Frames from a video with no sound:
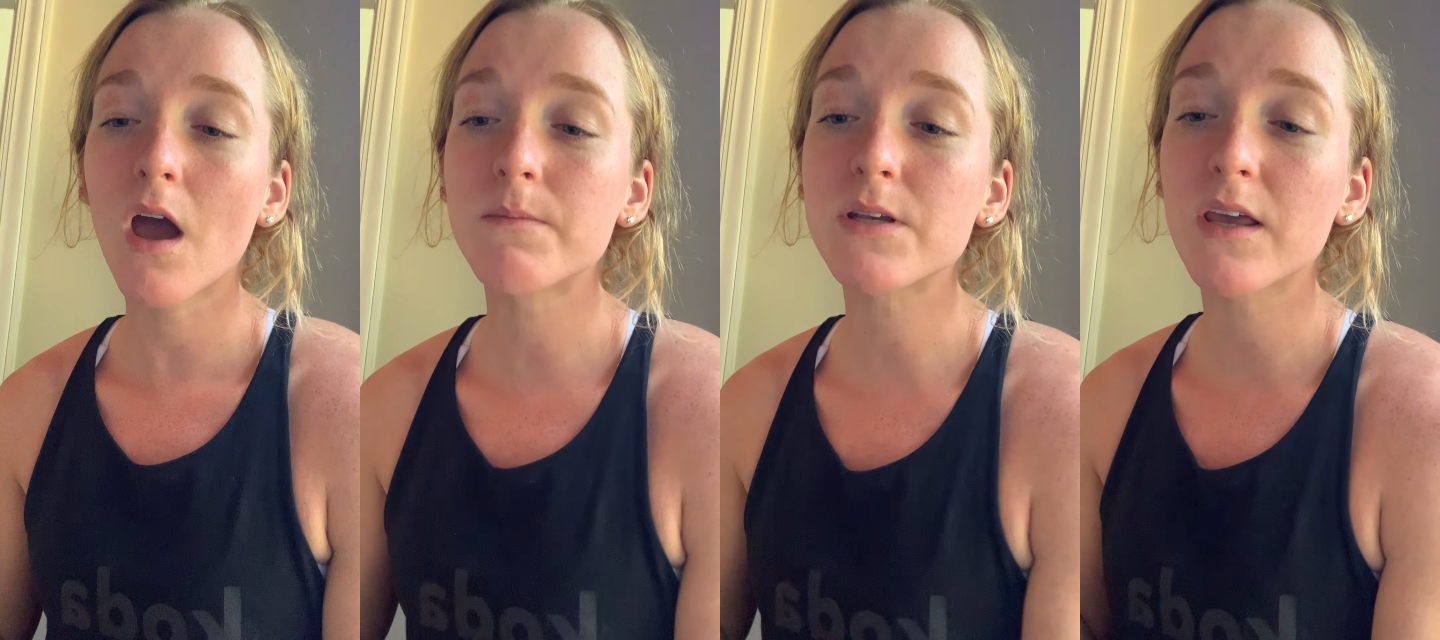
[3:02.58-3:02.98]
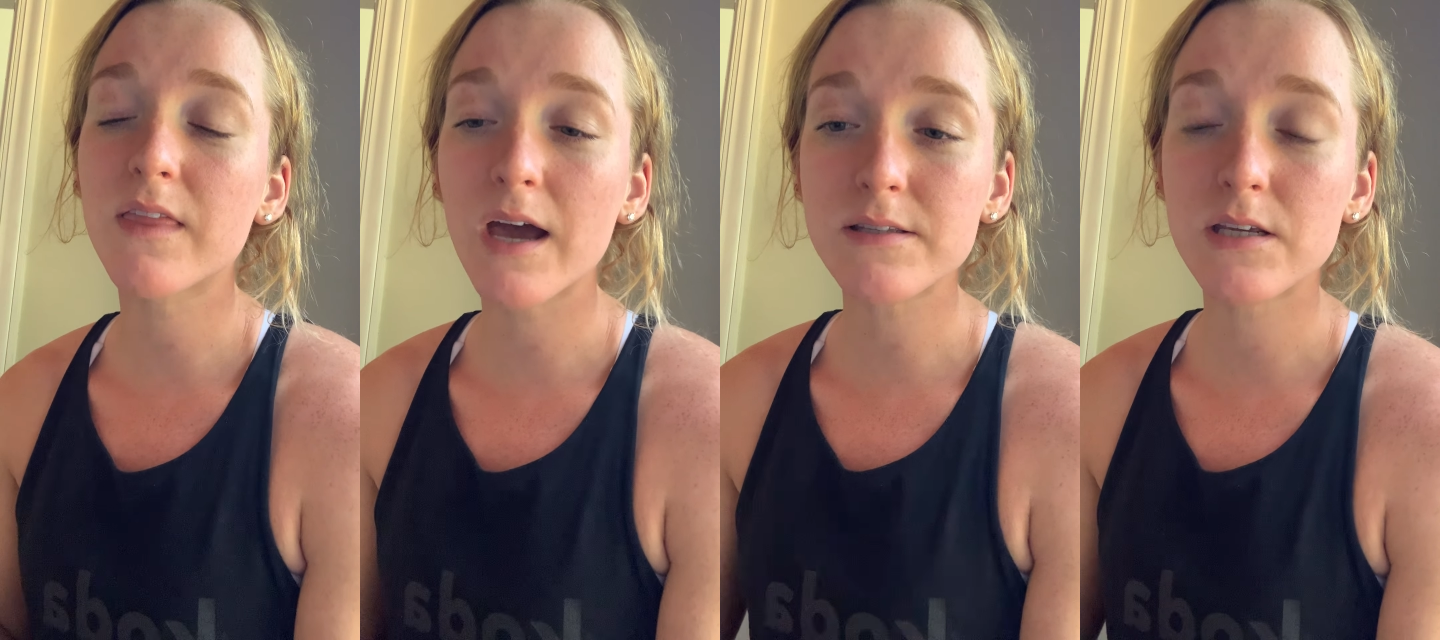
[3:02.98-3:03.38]
So get
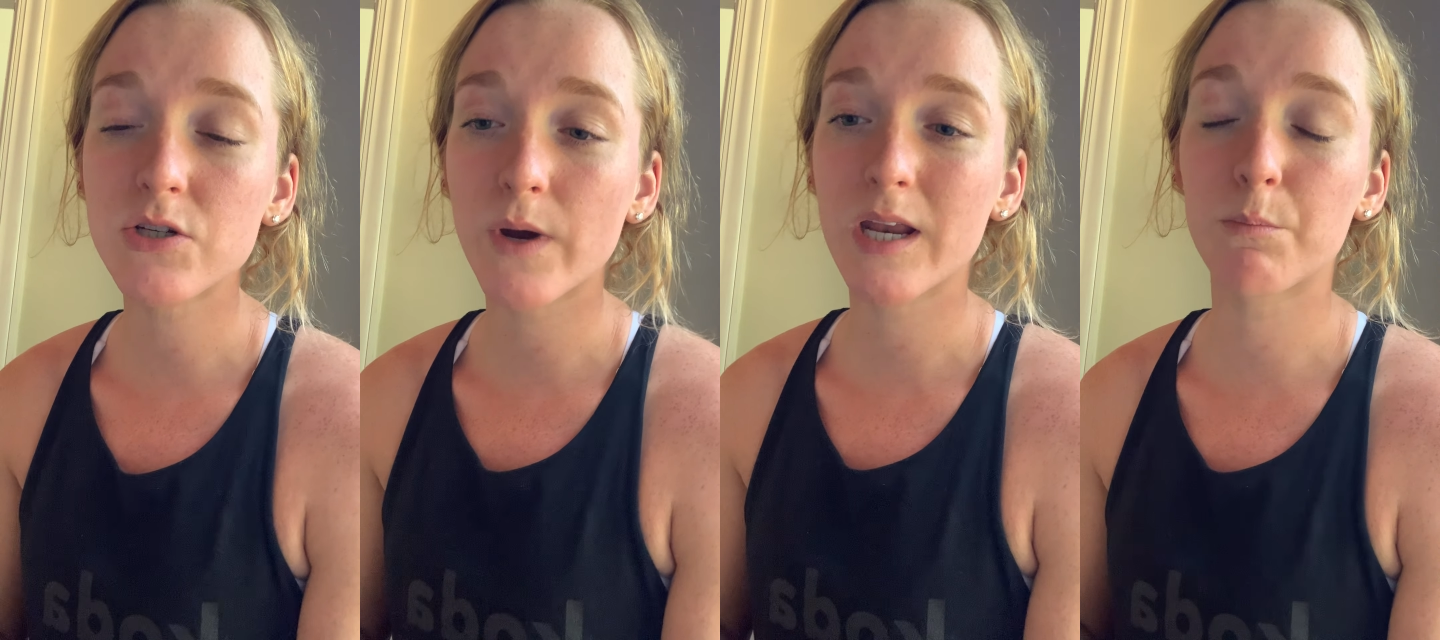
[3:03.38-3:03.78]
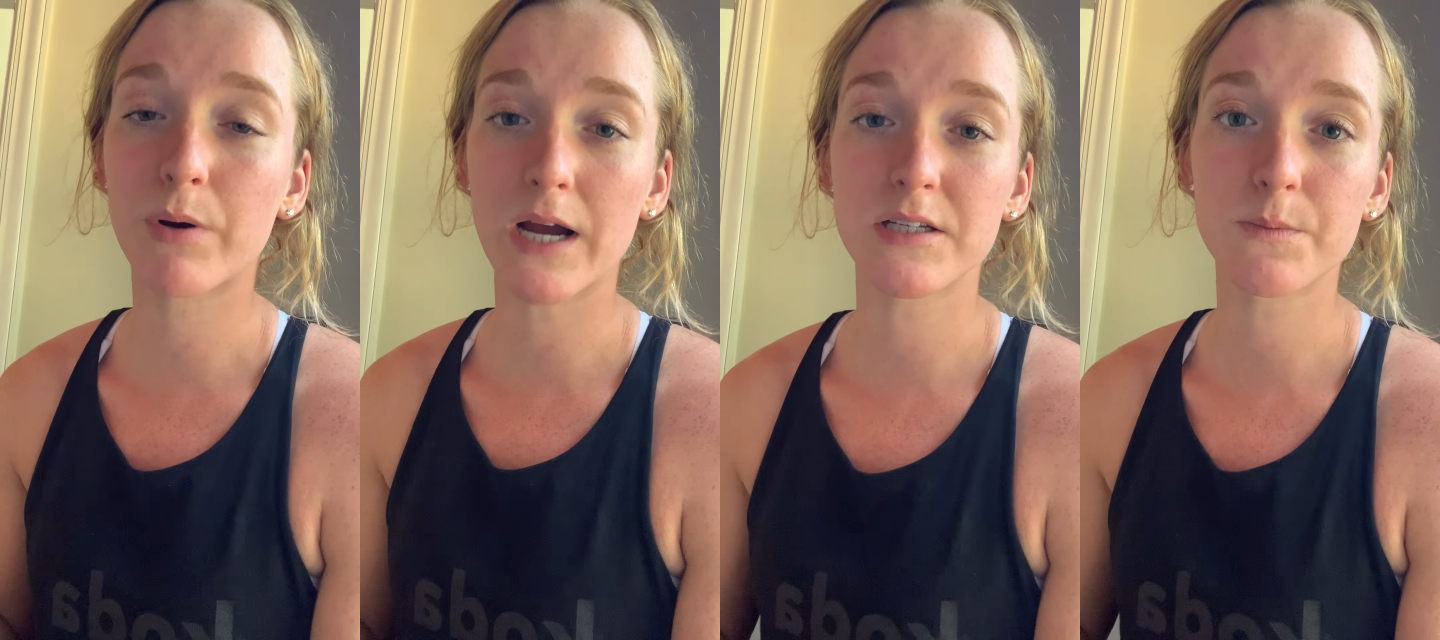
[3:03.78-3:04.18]
that situated, practice.